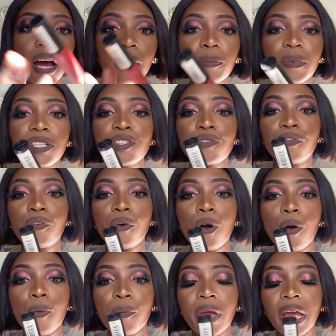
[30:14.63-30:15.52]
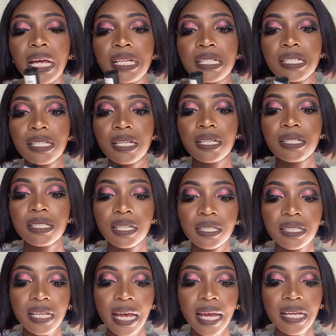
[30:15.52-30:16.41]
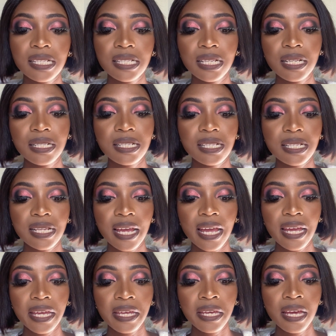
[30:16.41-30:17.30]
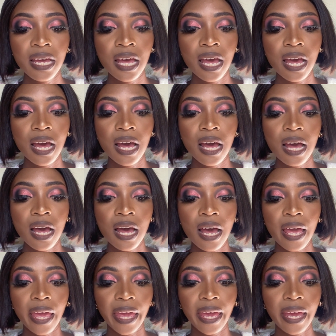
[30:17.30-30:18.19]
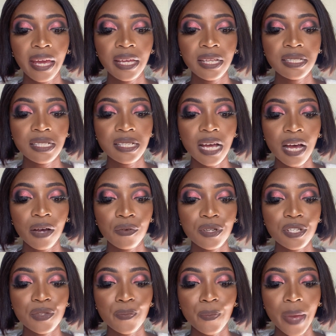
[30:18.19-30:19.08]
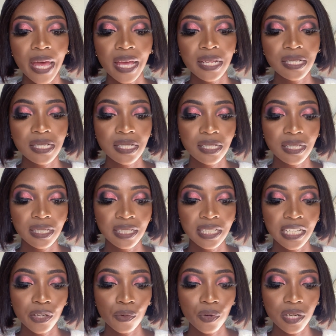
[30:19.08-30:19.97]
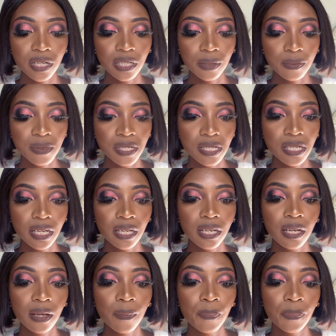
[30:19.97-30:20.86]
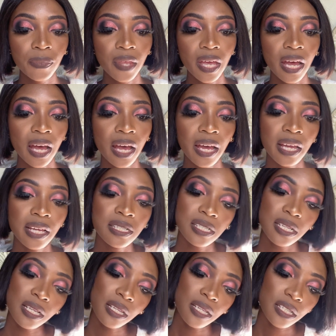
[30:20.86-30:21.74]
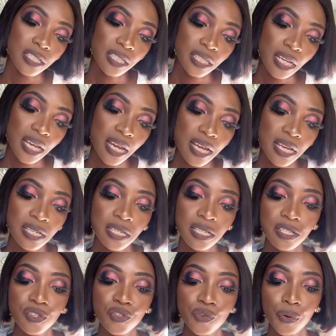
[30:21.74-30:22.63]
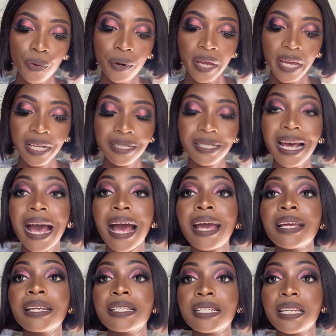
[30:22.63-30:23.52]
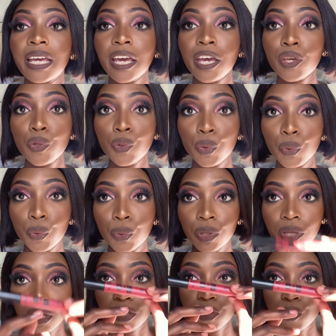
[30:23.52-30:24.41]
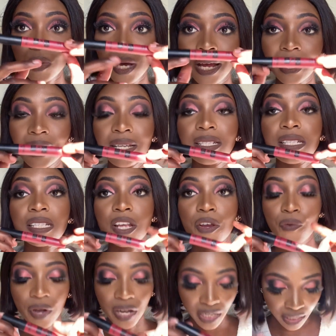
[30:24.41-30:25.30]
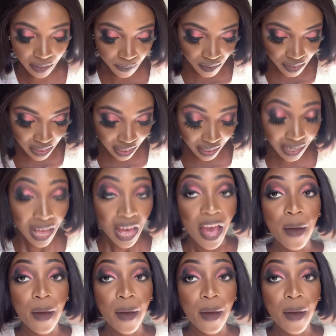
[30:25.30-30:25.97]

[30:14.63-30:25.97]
It's from Essence. It's Essence Stay 8 Hours Matte Liquid Lipstick. It's in the shade 08 I Dare You. This one, it's the red lipstick.